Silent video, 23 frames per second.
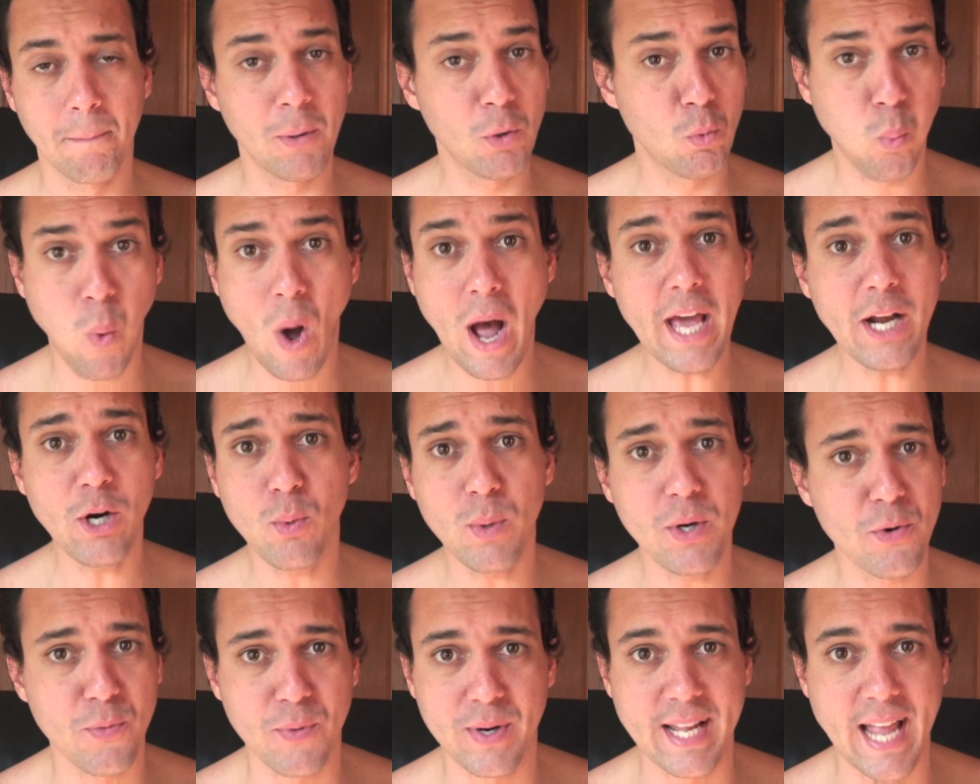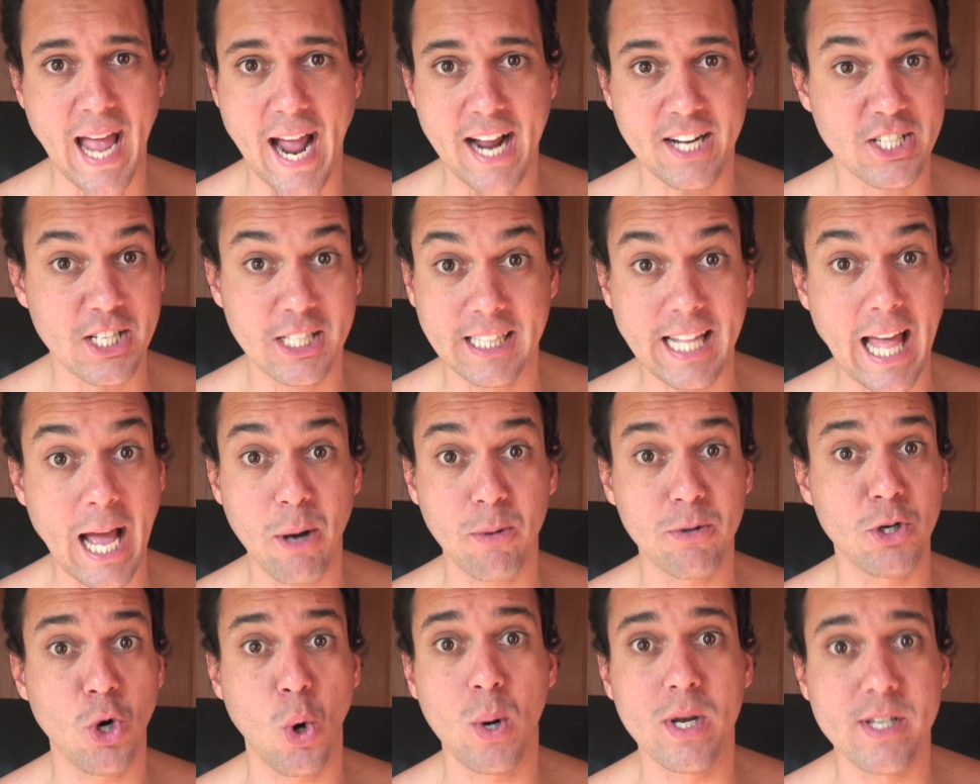But why do we react to
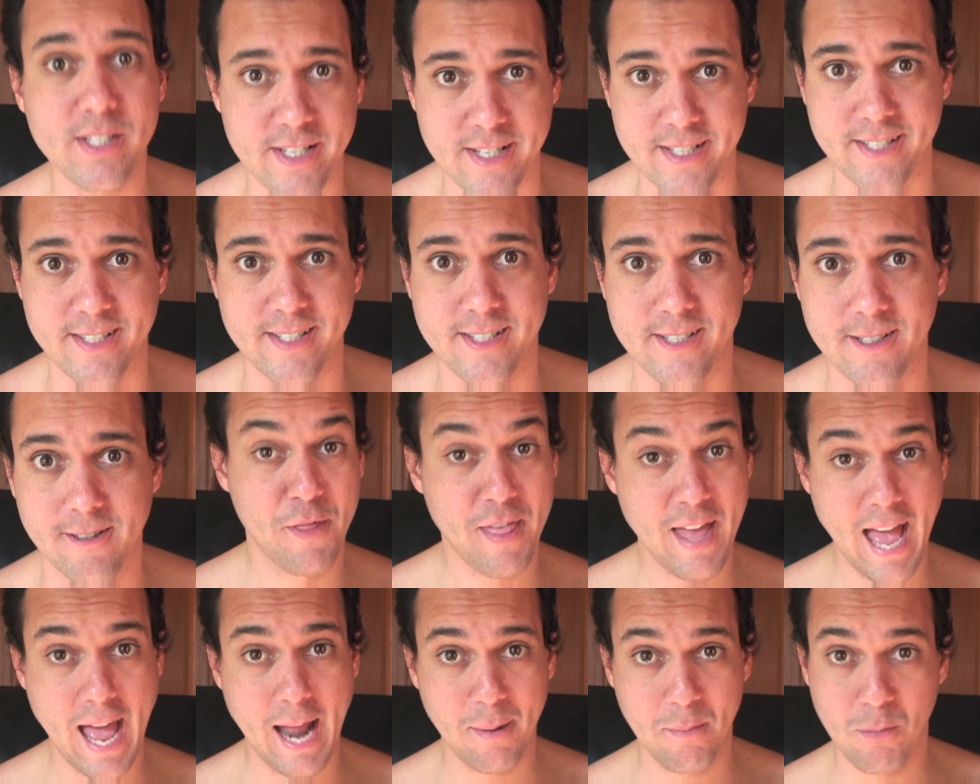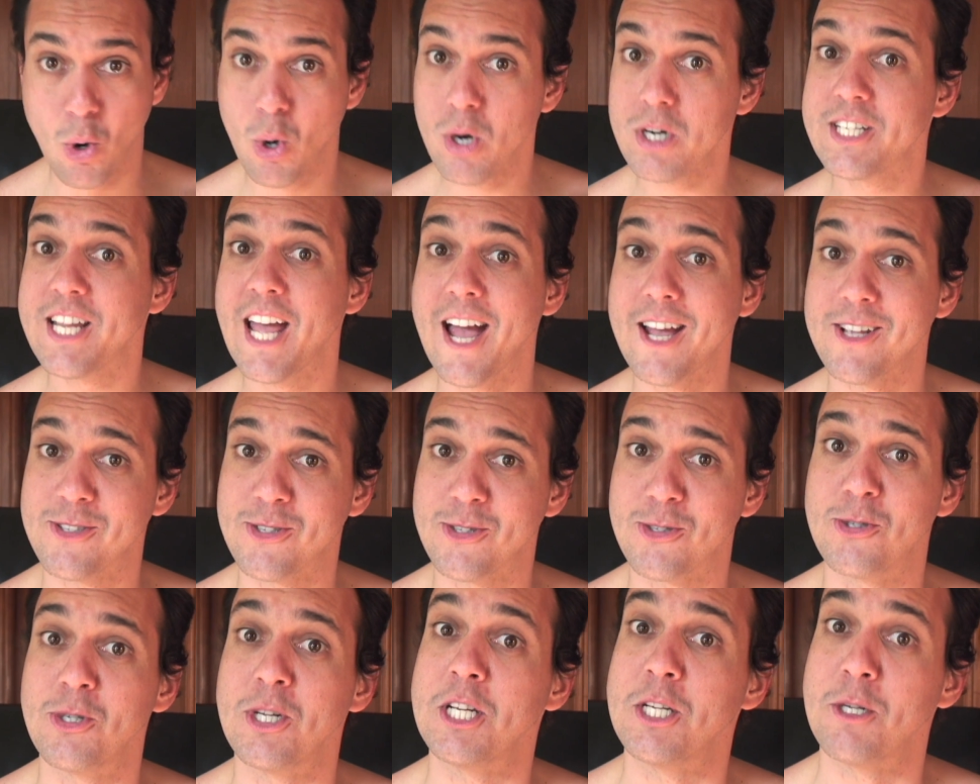loud noises? For that, more
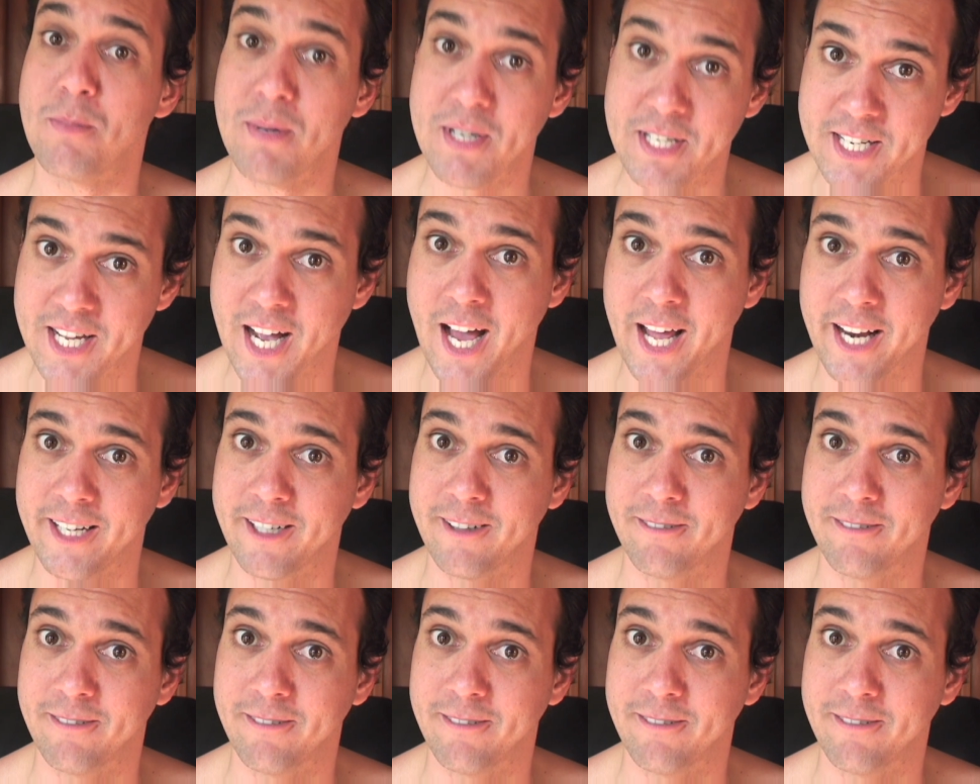tests need to be done.